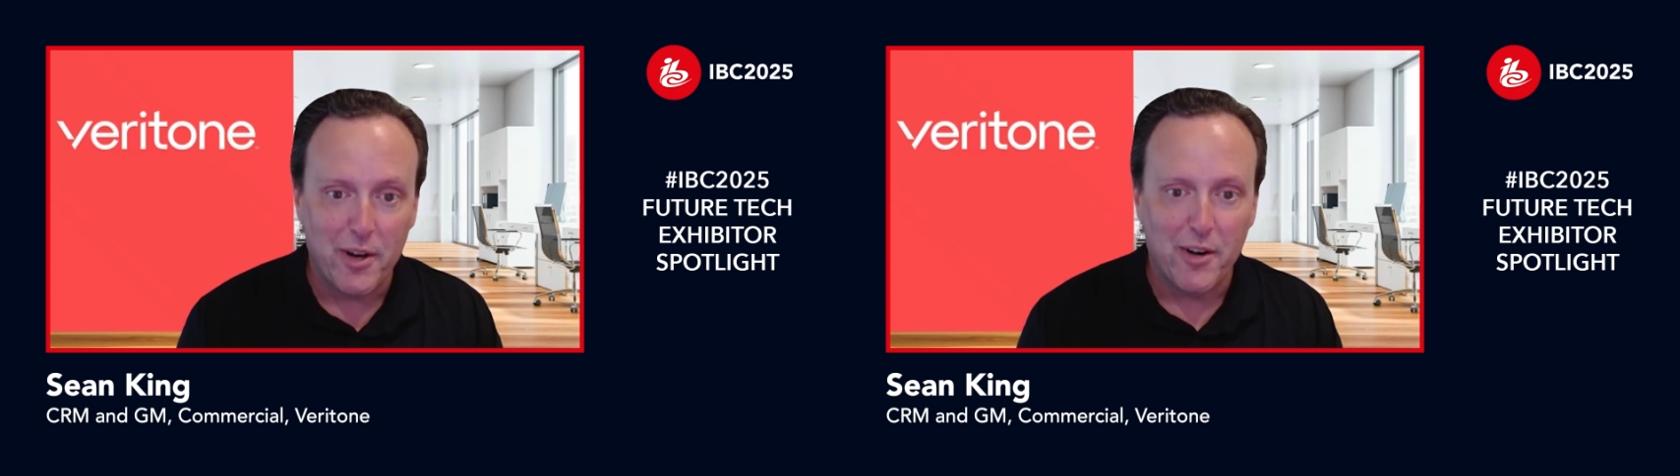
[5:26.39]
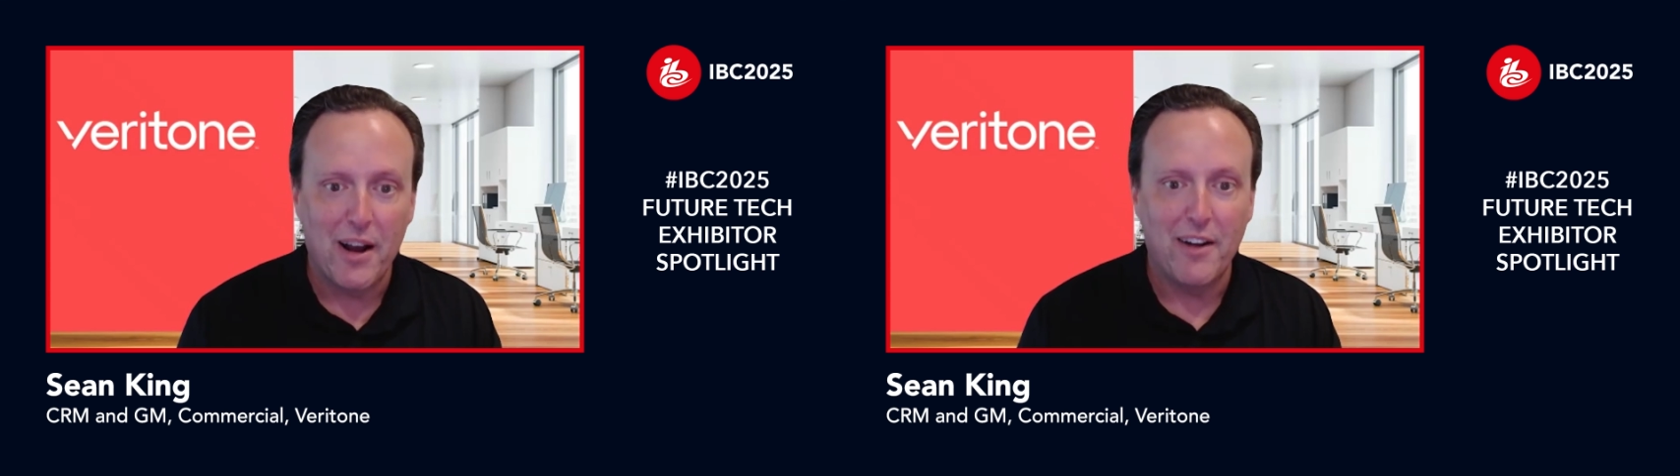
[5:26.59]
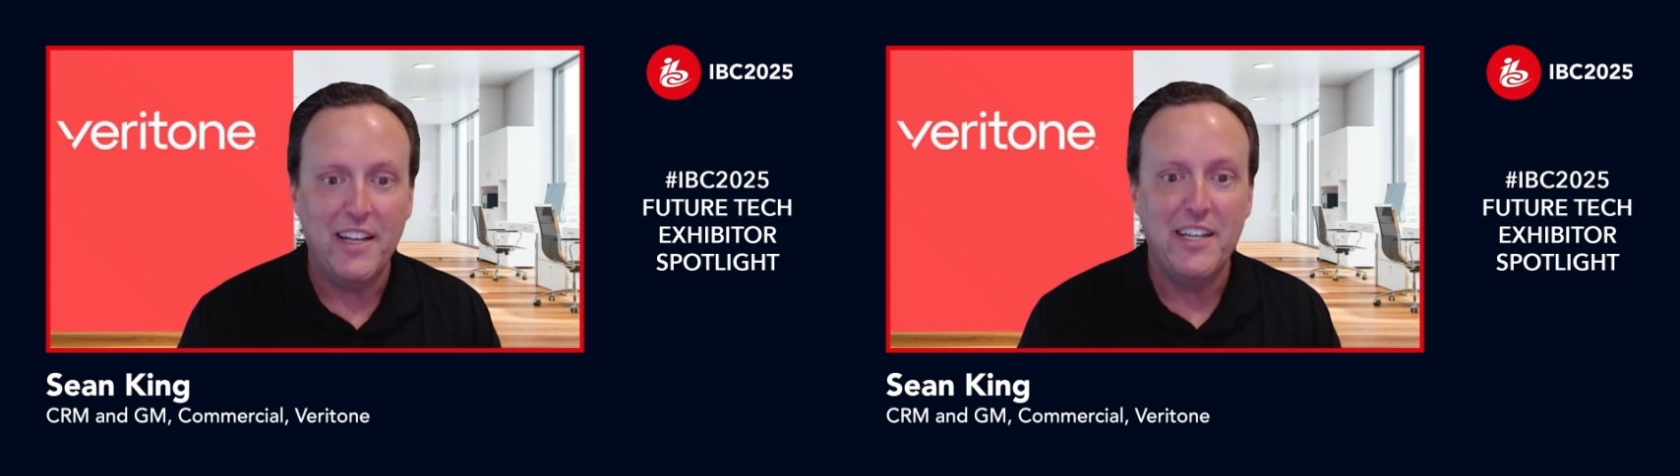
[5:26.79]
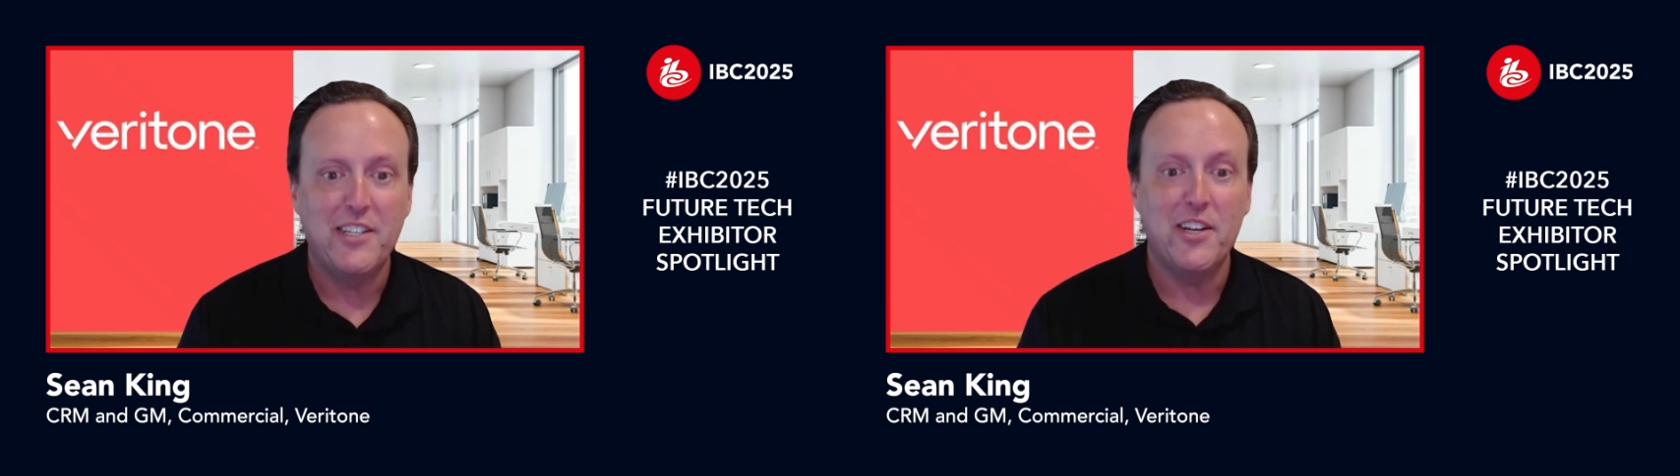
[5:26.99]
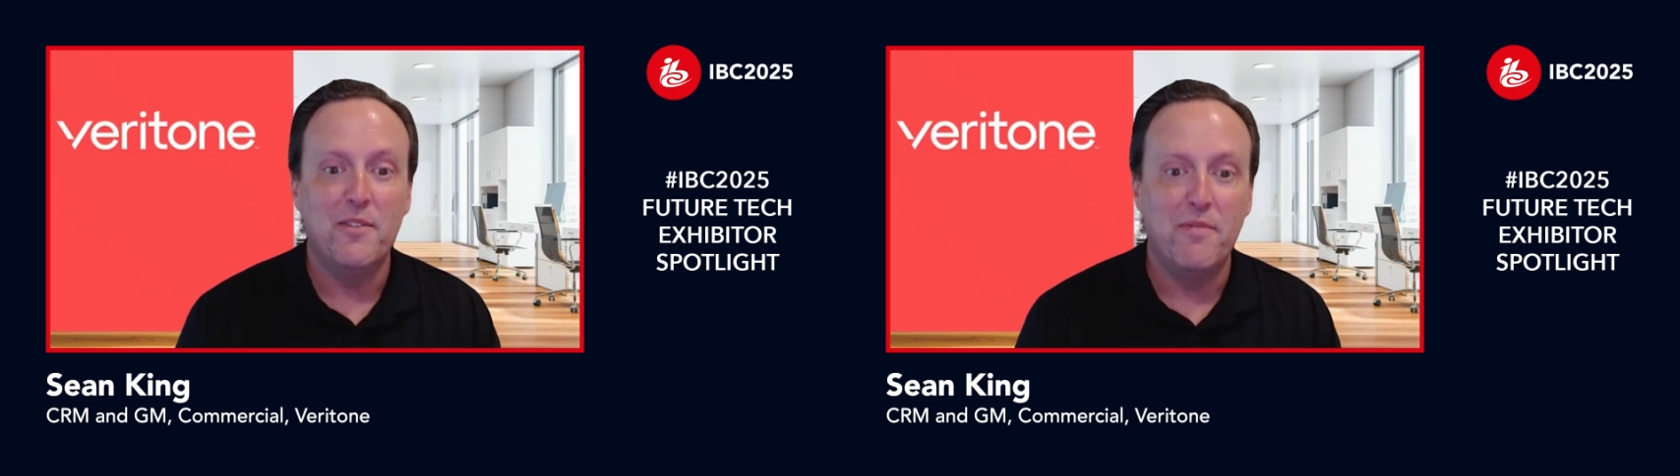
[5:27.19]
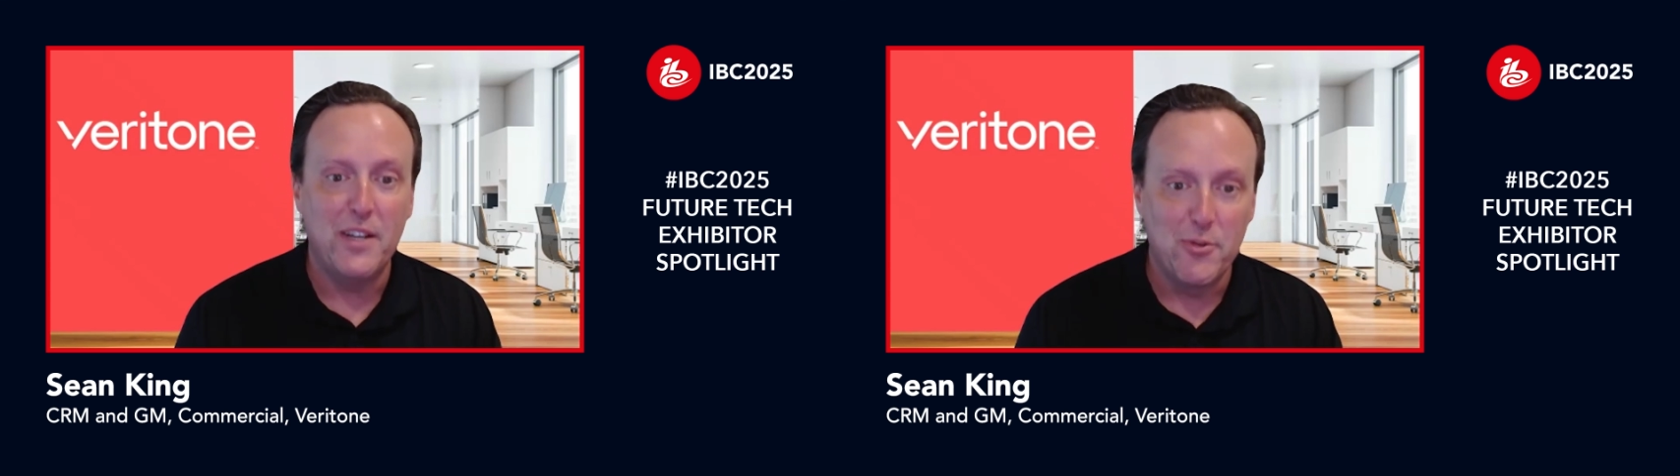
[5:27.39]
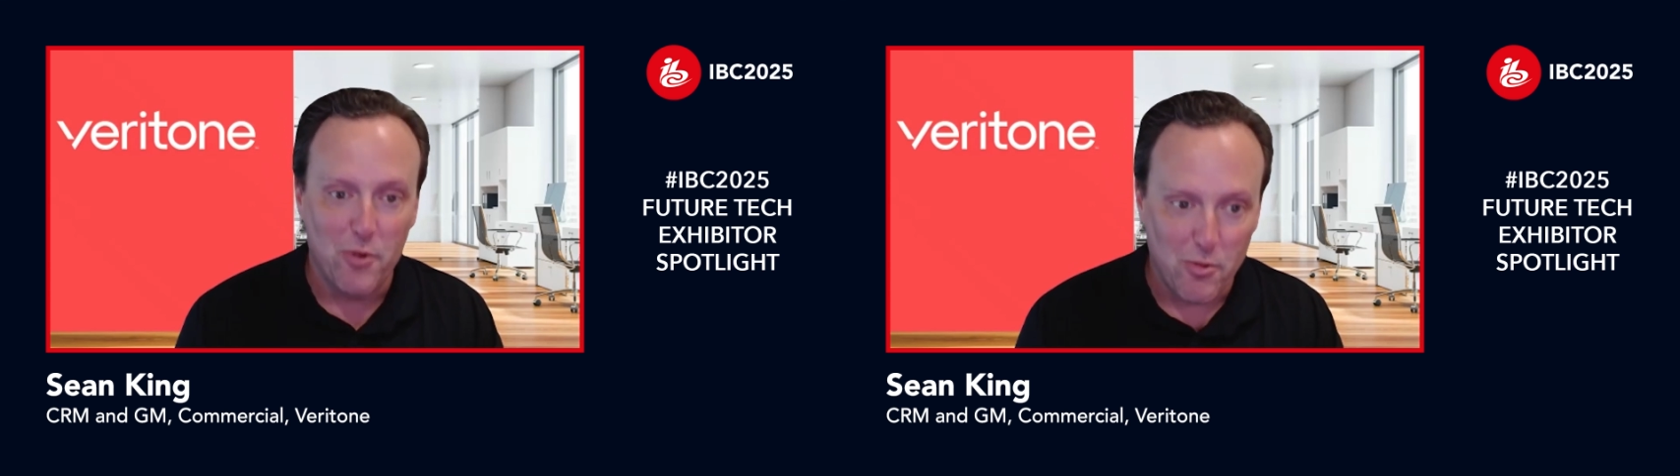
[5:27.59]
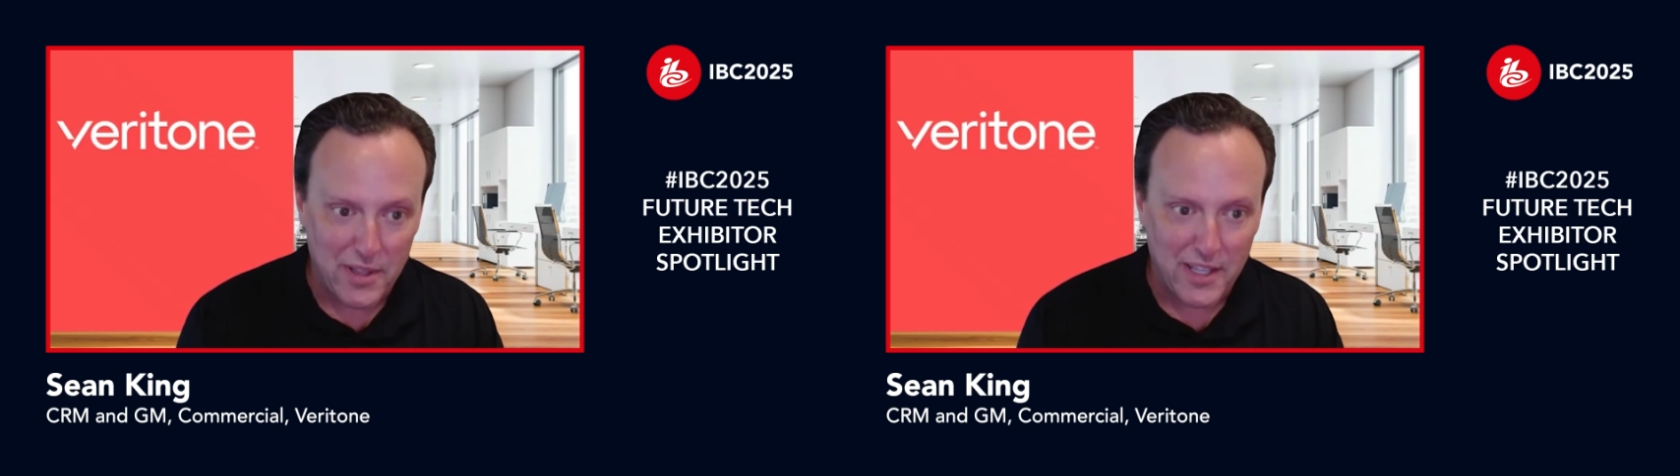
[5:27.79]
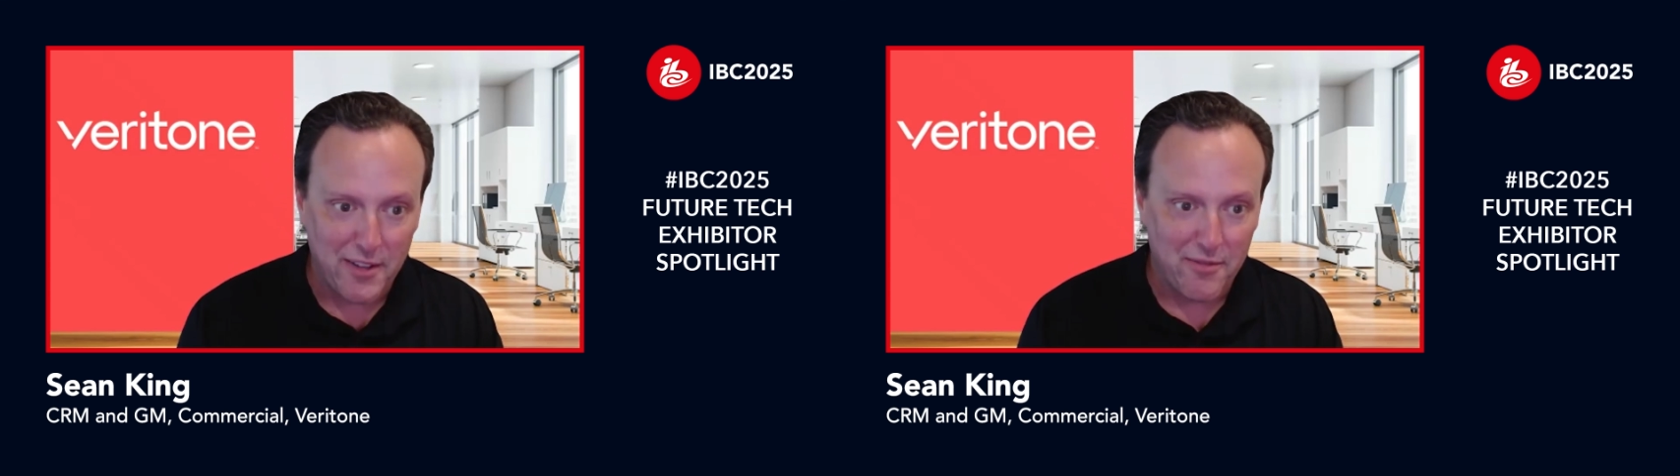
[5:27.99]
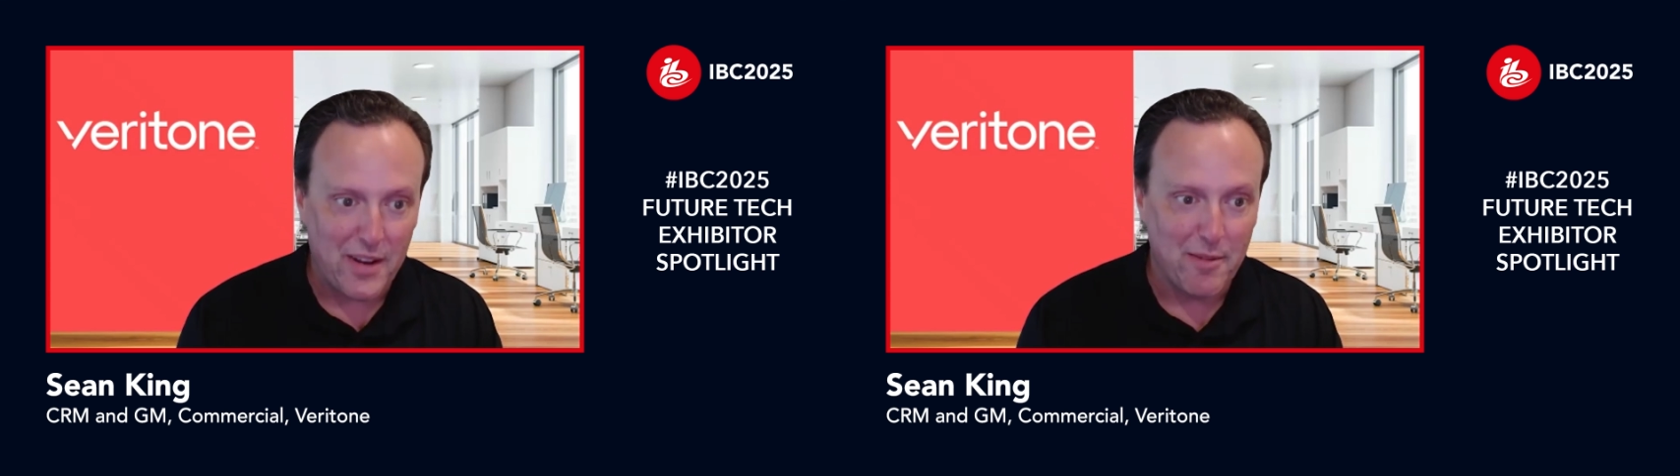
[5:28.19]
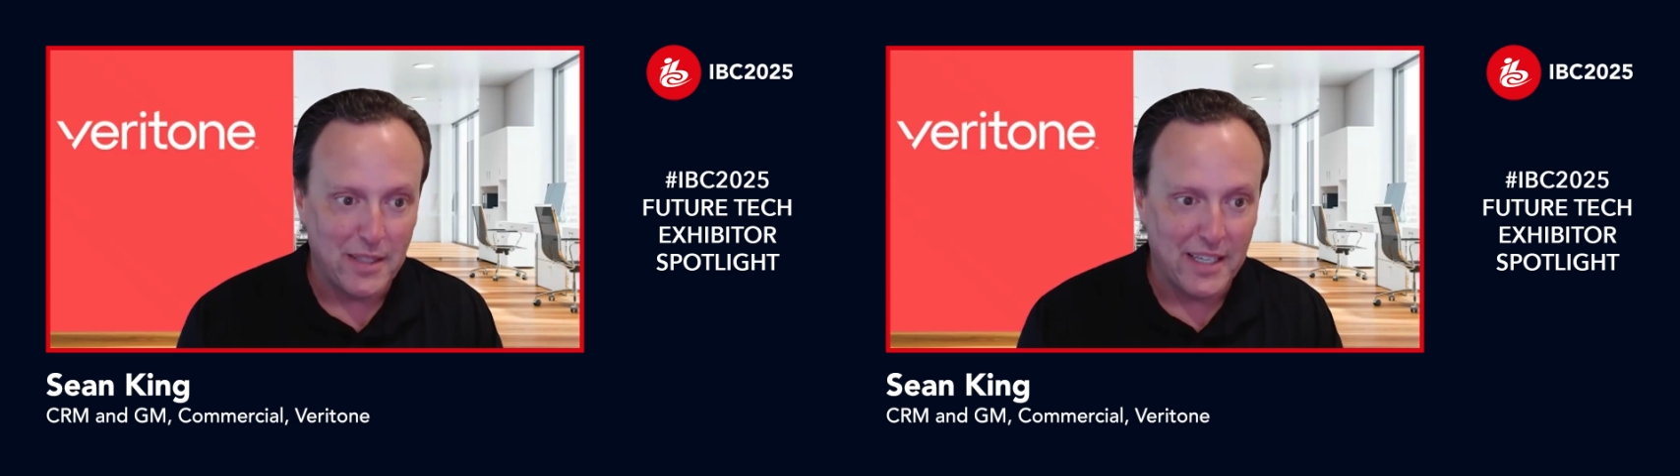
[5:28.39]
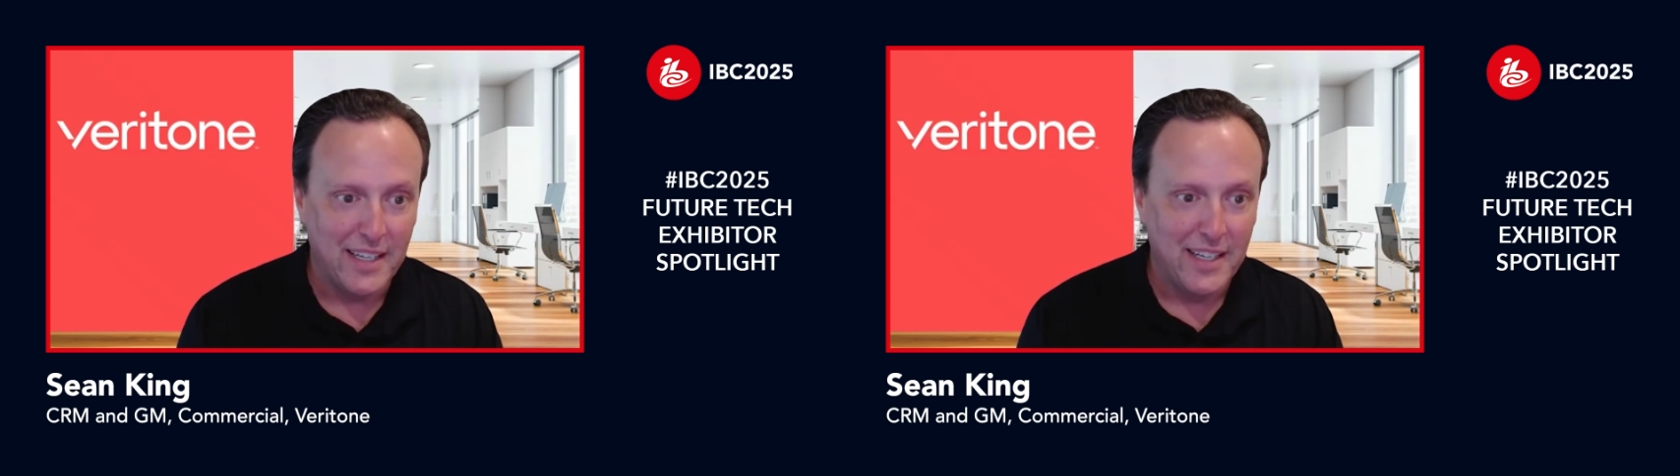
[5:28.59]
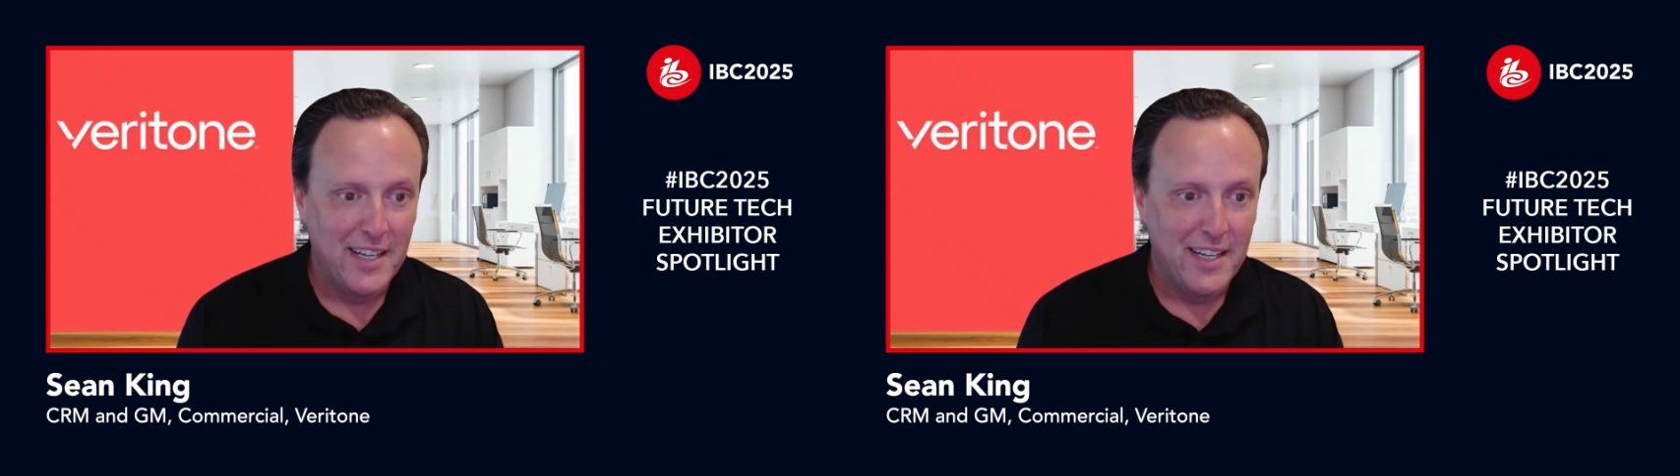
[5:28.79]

but around each individual within the family.